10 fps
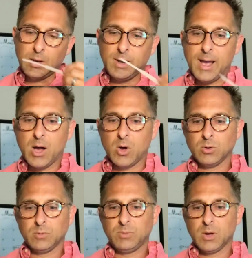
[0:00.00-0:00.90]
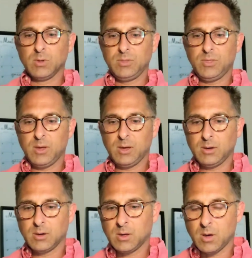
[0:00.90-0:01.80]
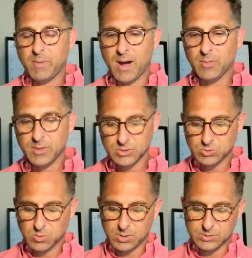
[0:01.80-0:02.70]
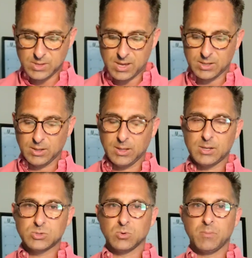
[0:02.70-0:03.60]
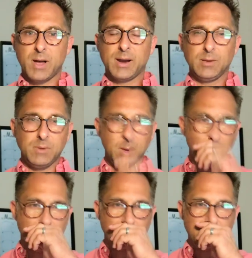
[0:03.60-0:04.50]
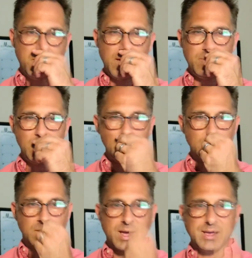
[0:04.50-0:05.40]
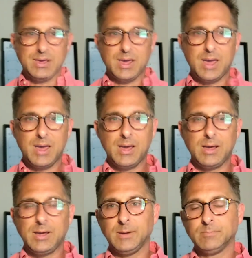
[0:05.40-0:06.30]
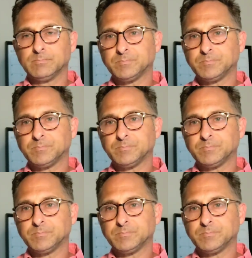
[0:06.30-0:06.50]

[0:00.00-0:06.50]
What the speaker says: Now, the only thing about this one is that it is reminding me of maybe like a